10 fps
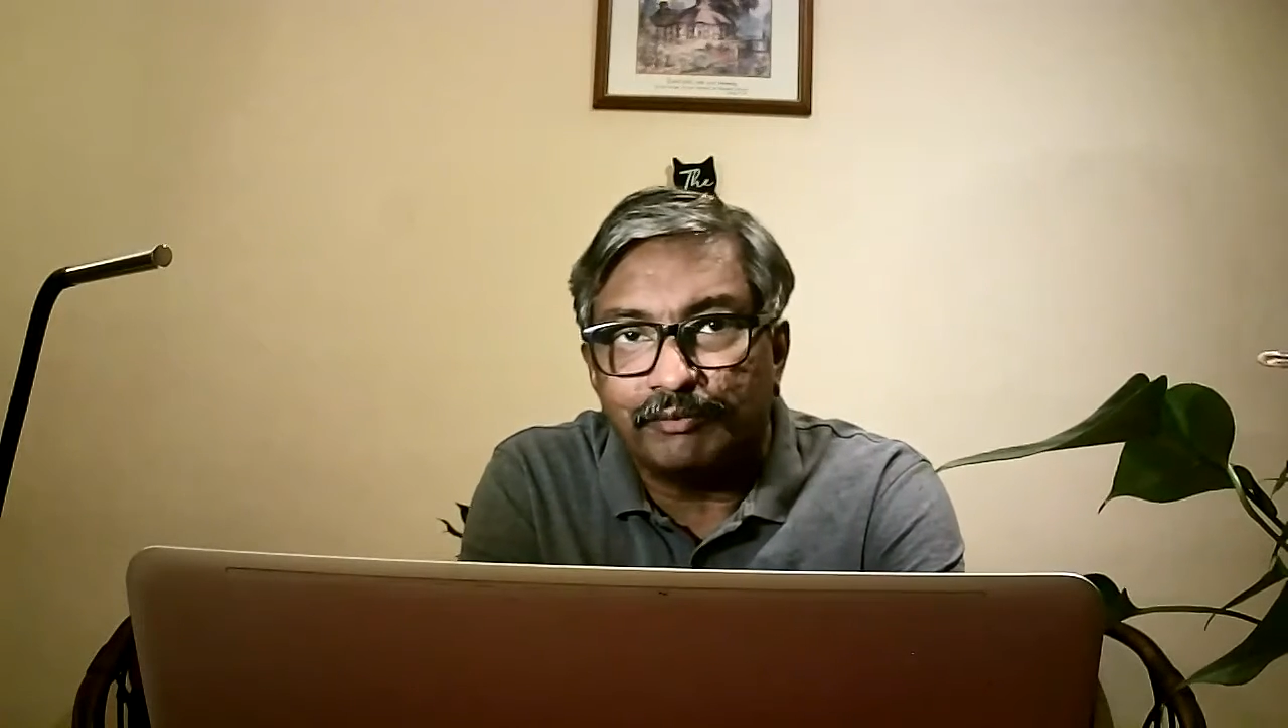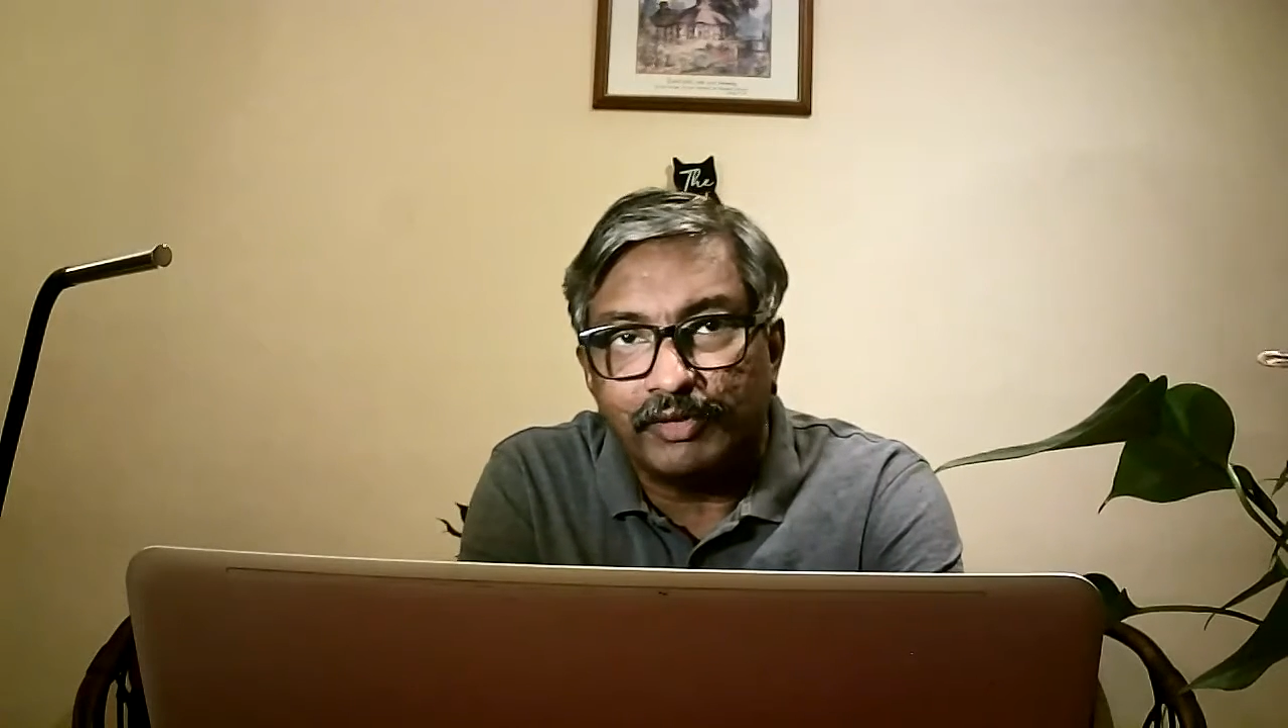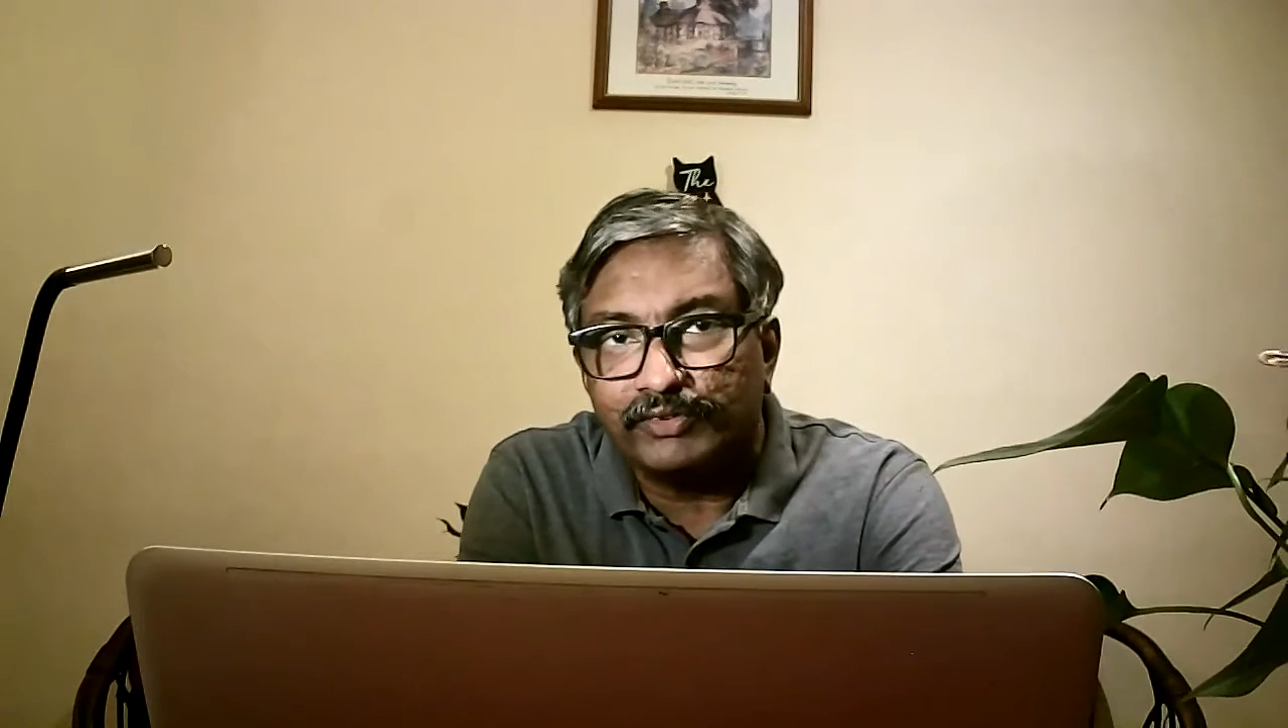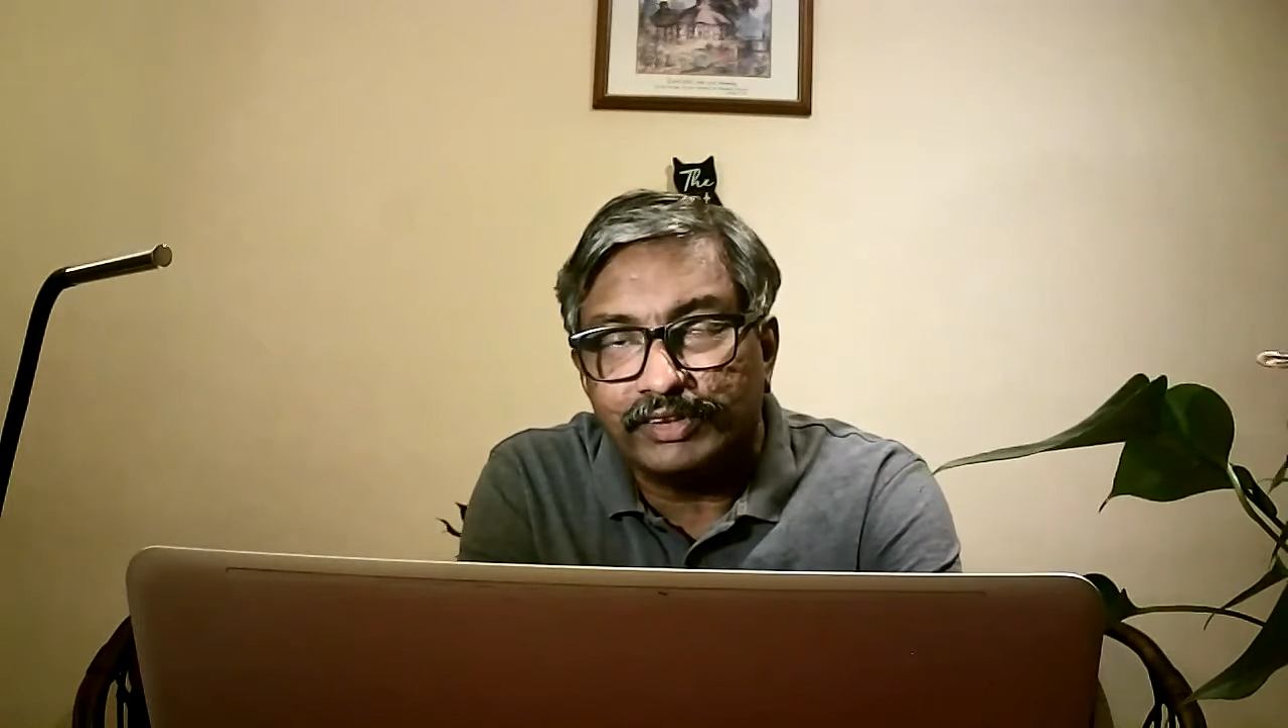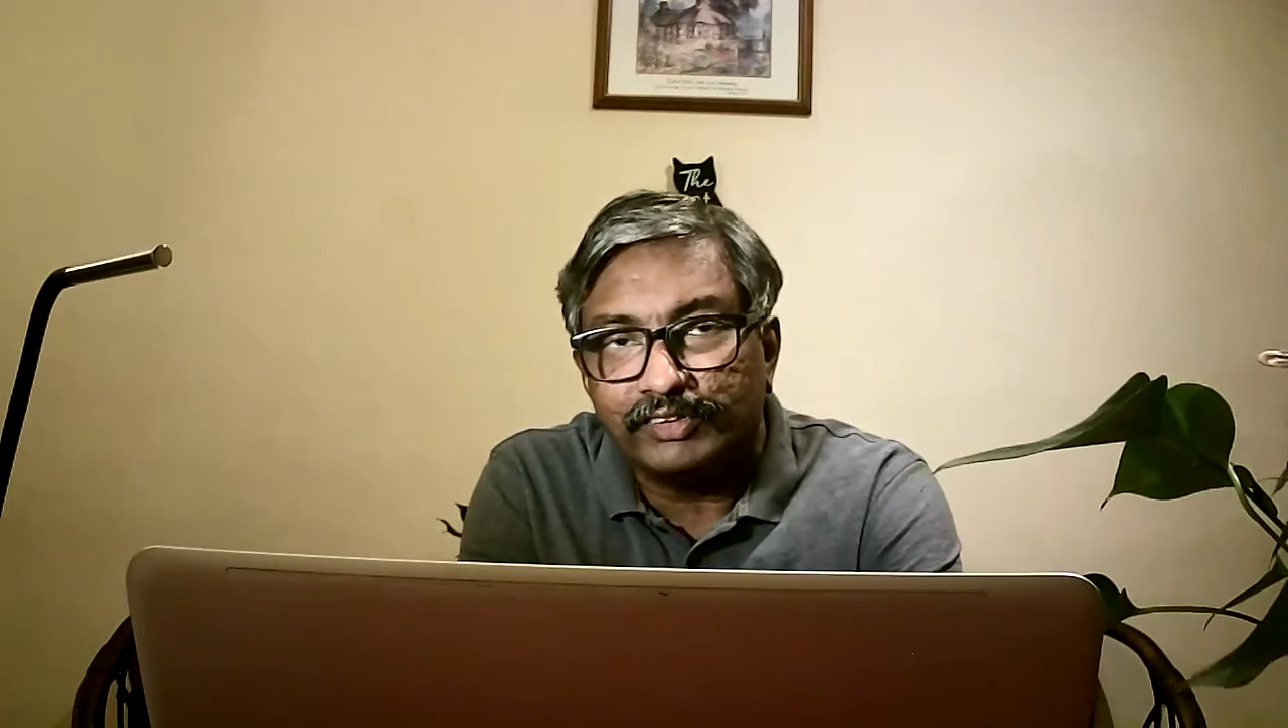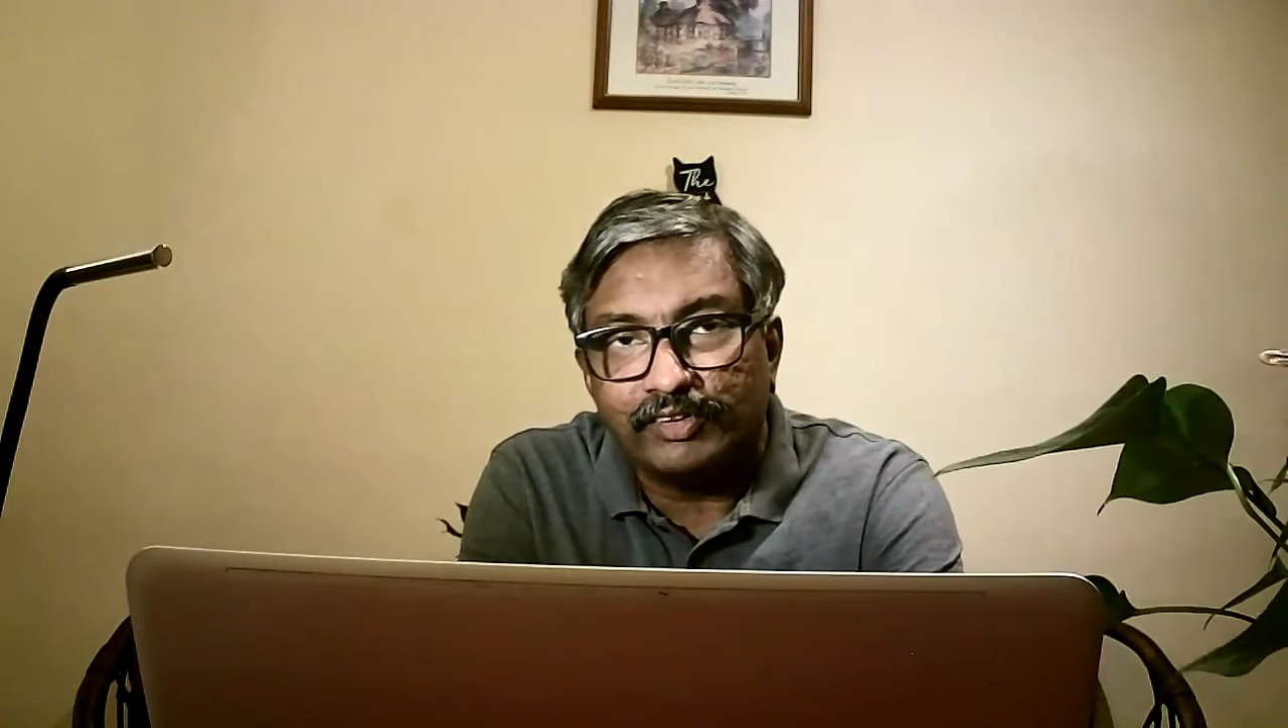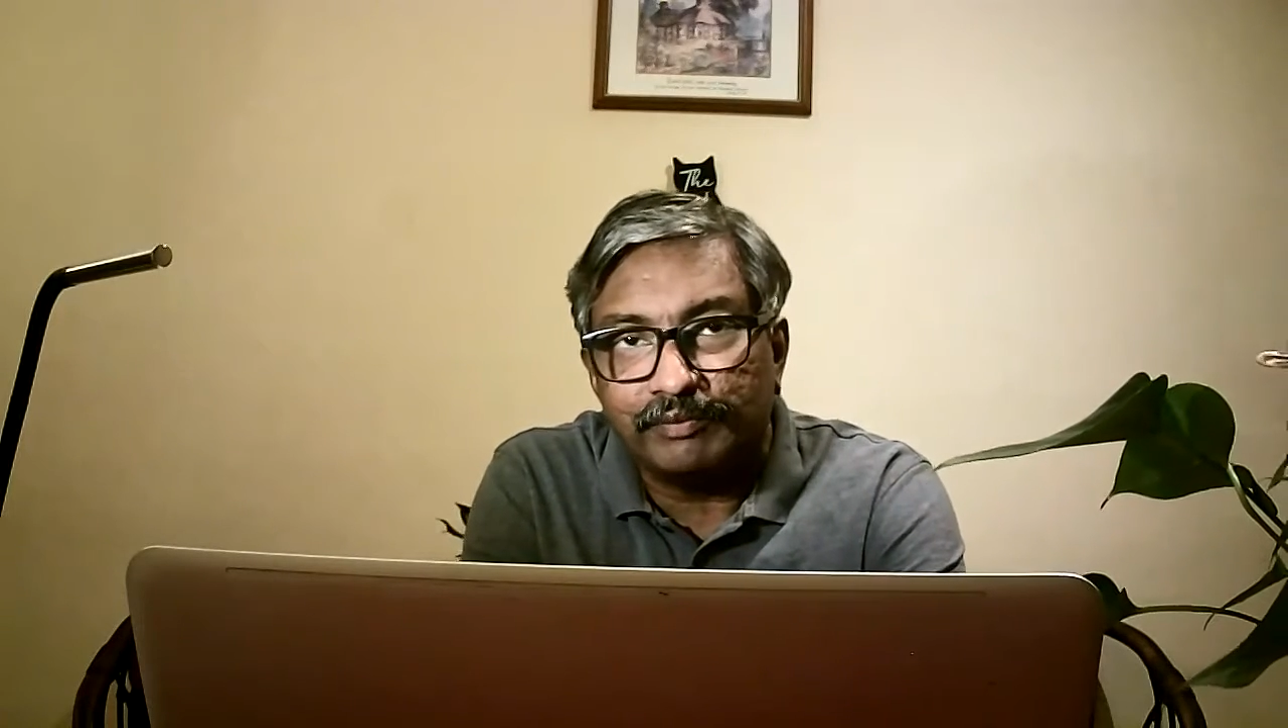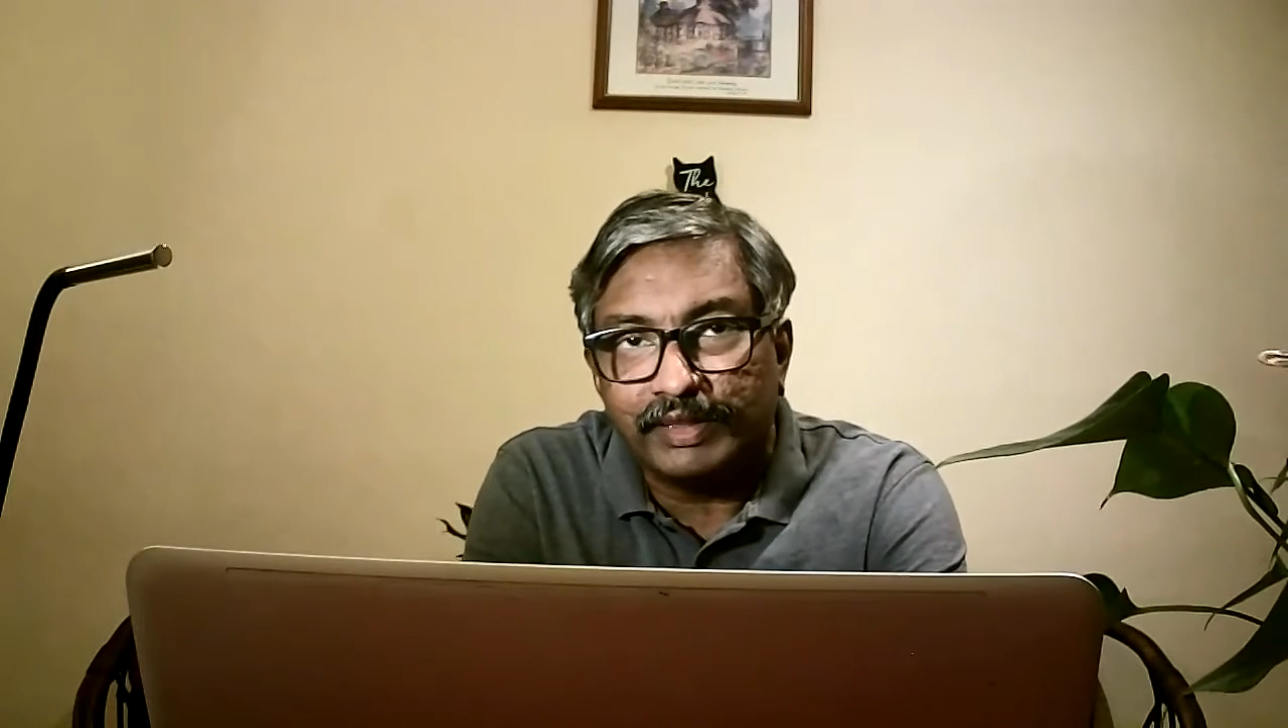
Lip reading: mountaintop